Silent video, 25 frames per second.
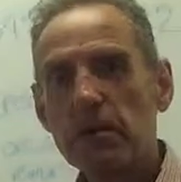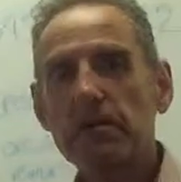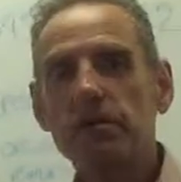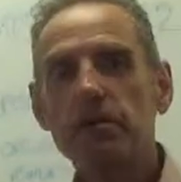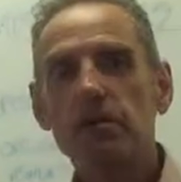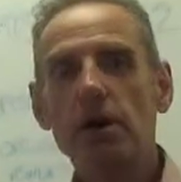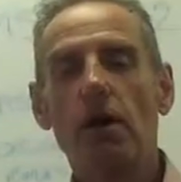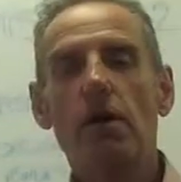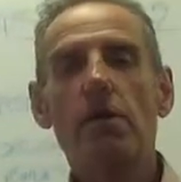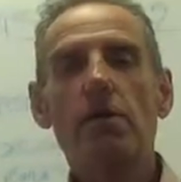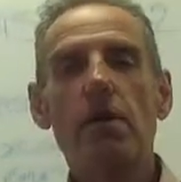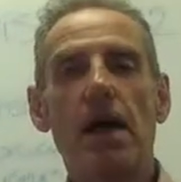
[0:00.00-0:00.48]

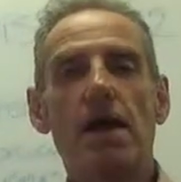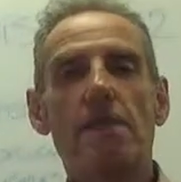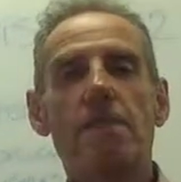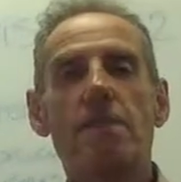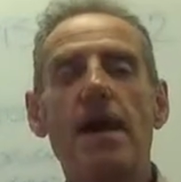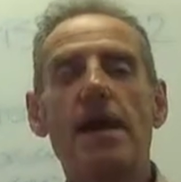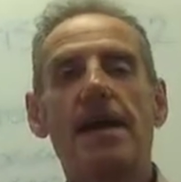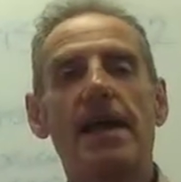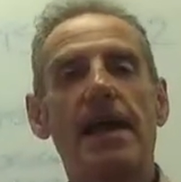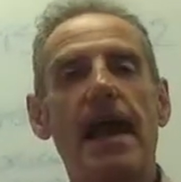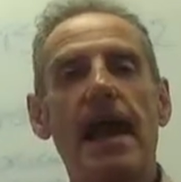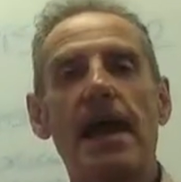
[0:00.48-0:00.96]
dole that
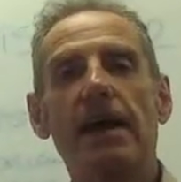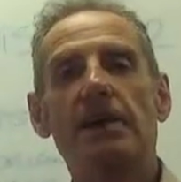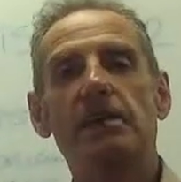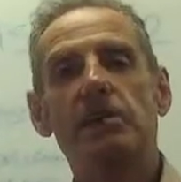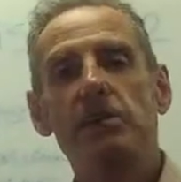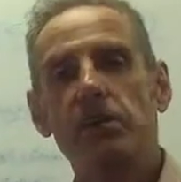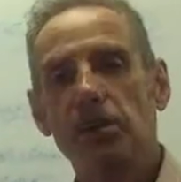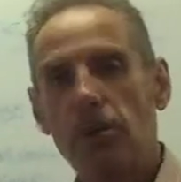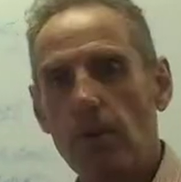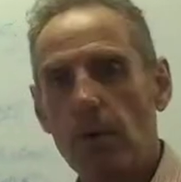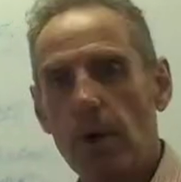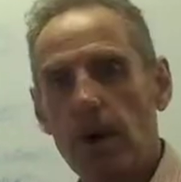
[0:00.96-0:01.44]
money out
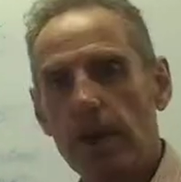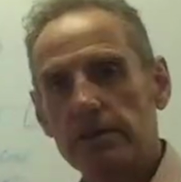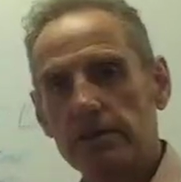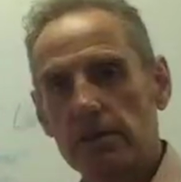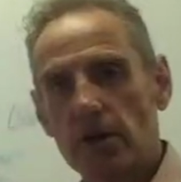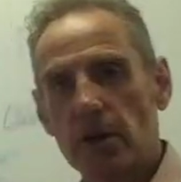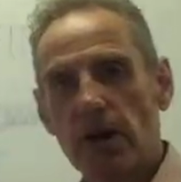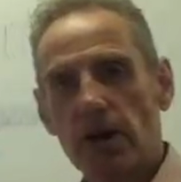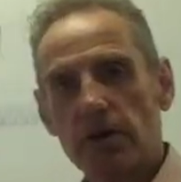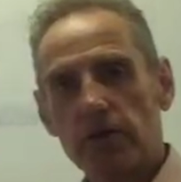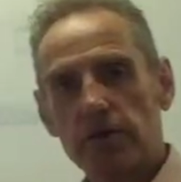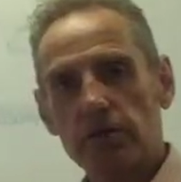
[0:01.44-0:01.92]
to you as
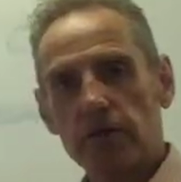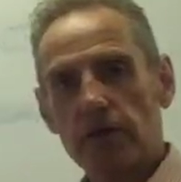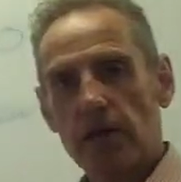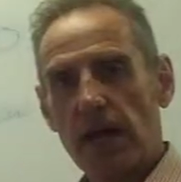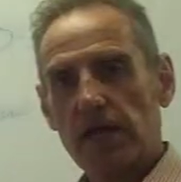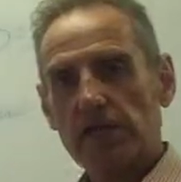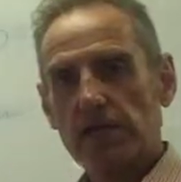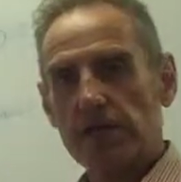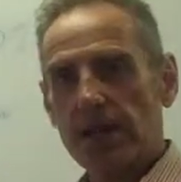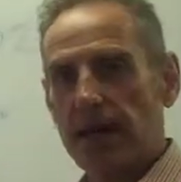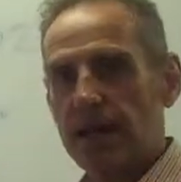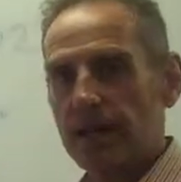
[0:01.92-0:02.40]

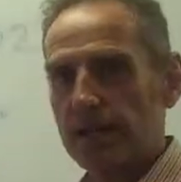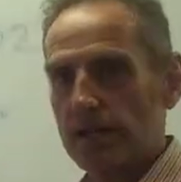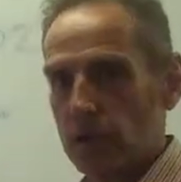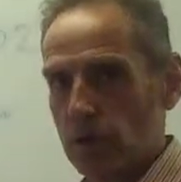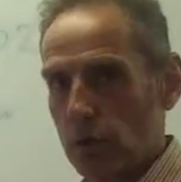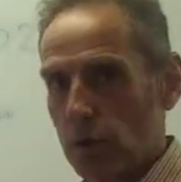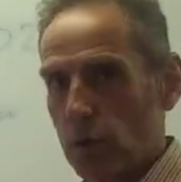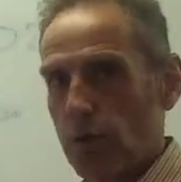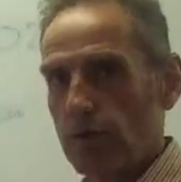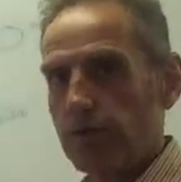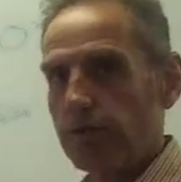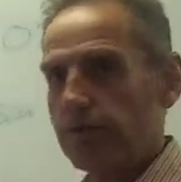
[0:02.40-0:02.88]
they
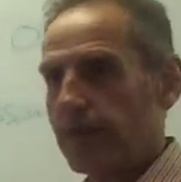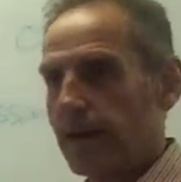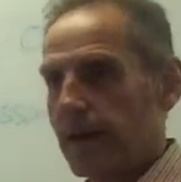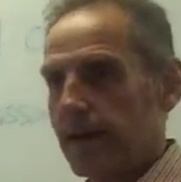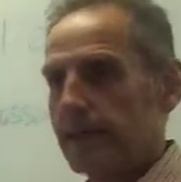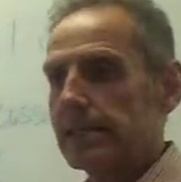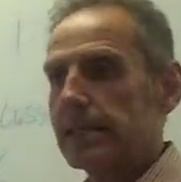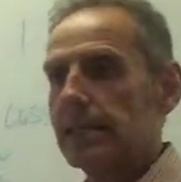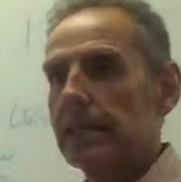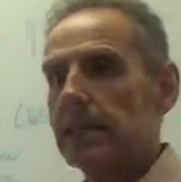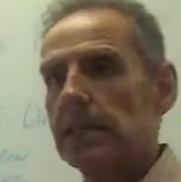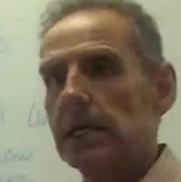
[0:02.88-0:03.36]
saw
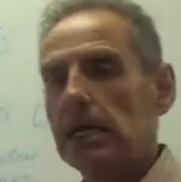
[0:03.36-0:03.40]
fit.